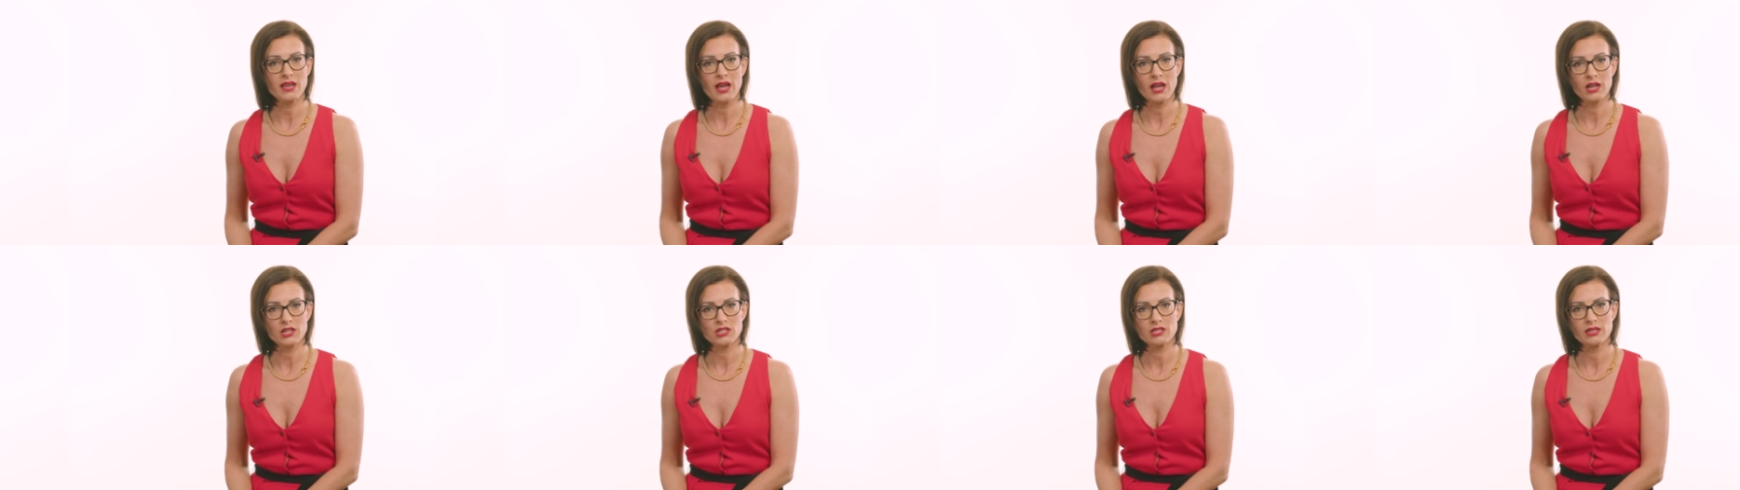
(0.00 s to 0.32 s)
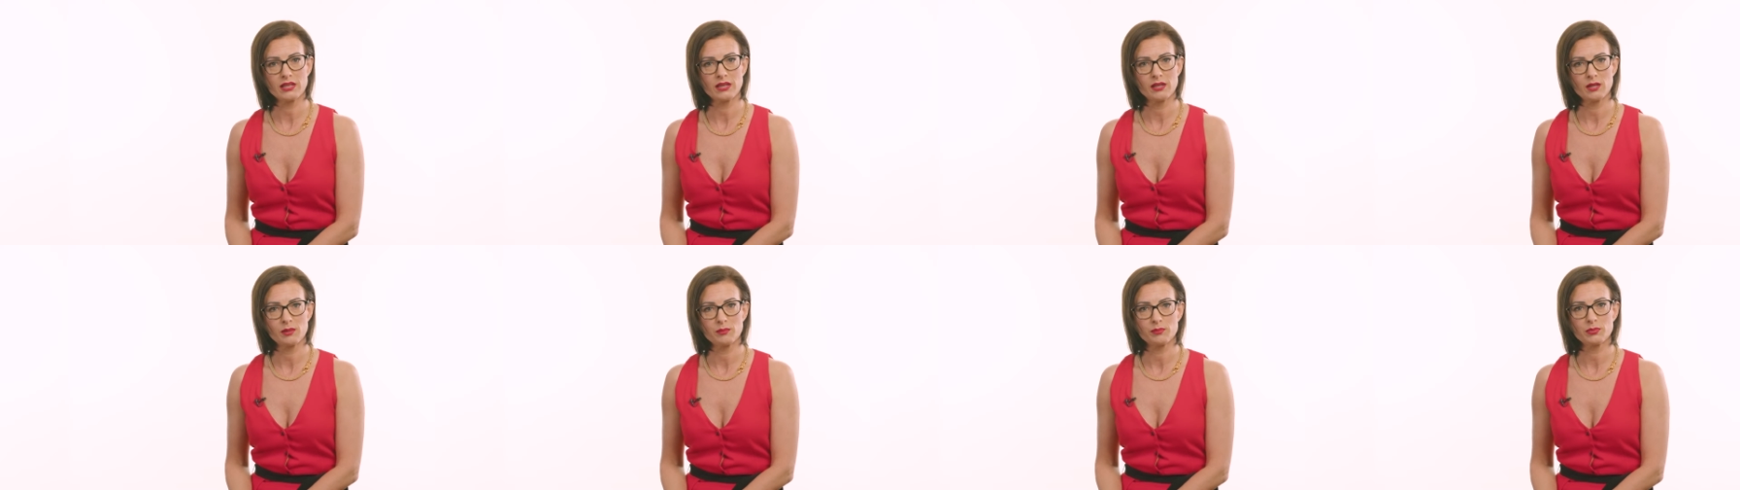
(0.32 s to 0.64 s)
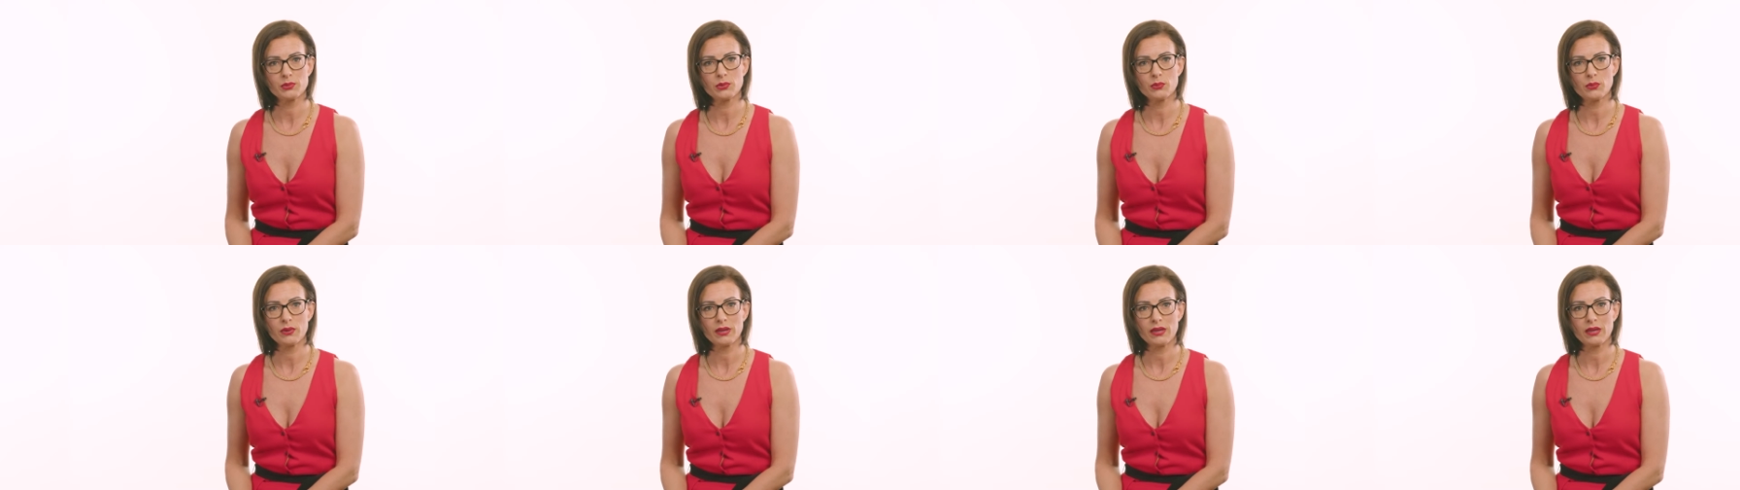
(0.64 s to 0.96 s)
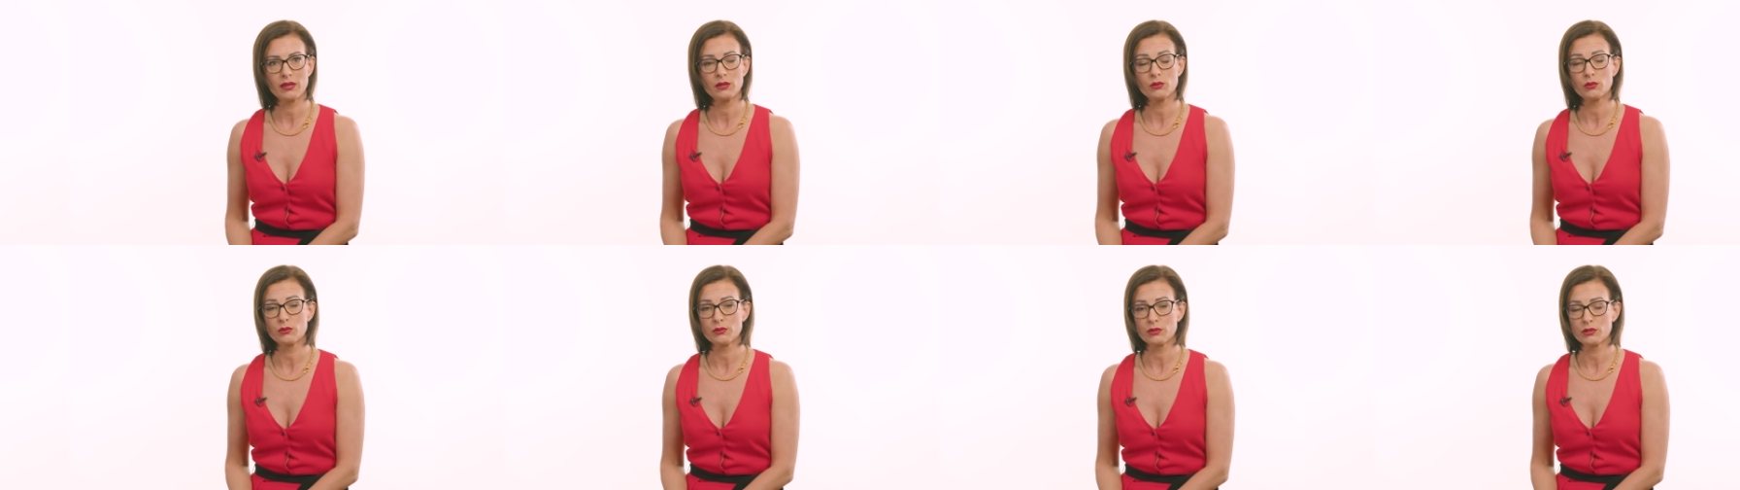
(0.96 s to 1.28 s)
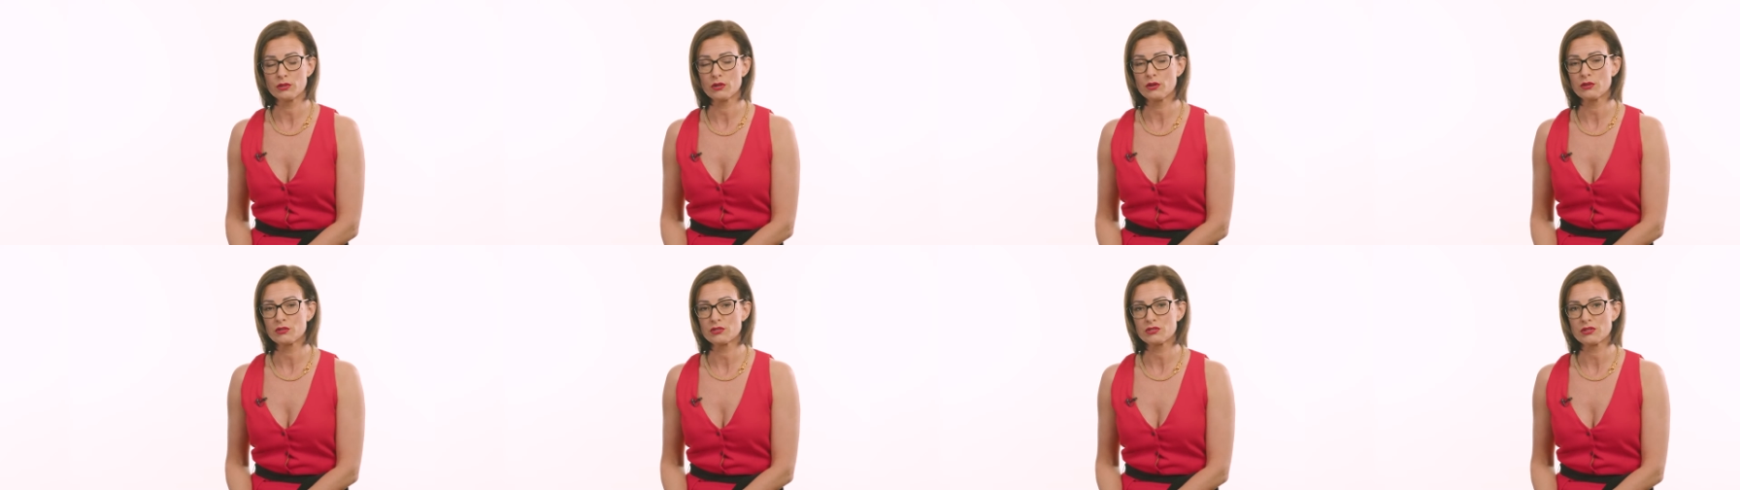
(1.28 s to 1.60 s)
actually an employee or a
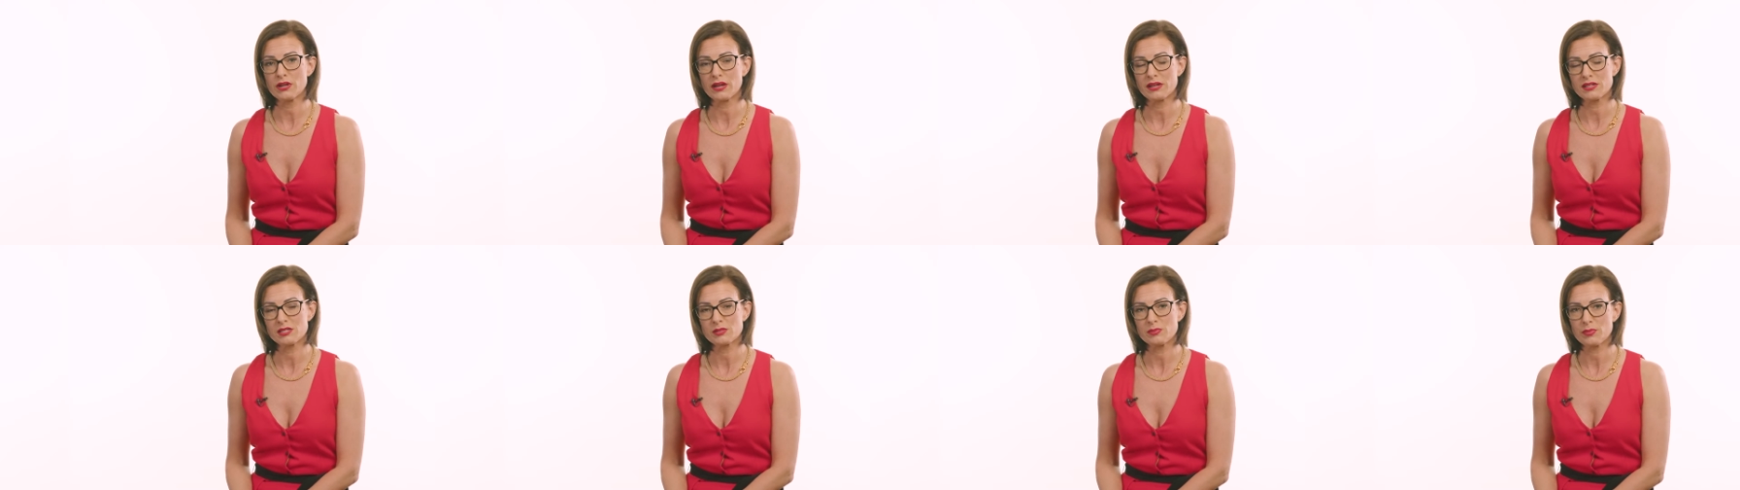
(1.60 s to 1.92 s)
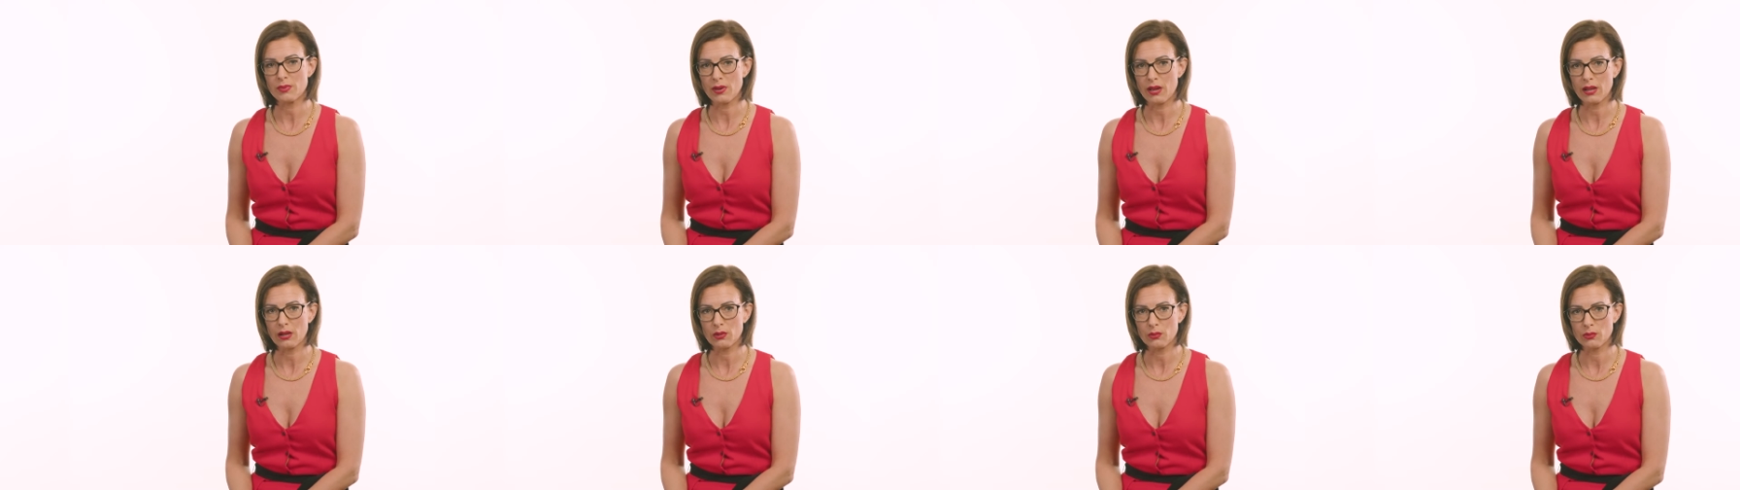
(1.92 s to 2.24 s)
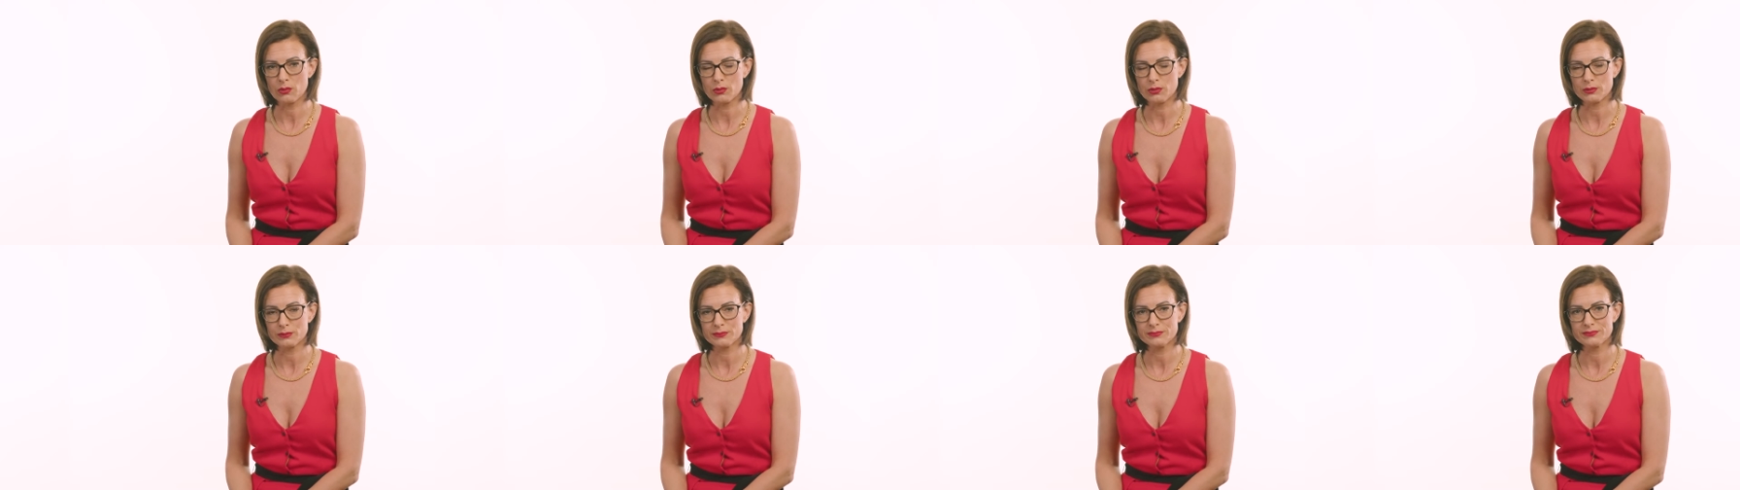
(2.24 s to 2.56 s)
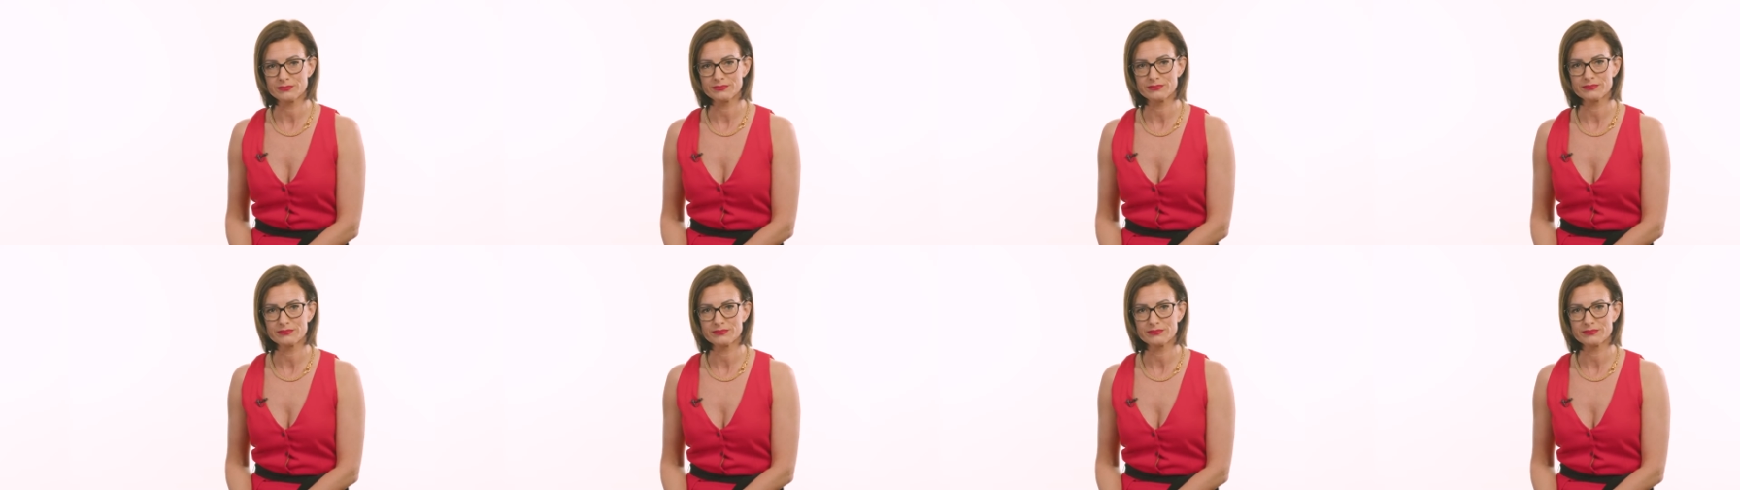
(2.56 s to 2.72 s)
contractor by law.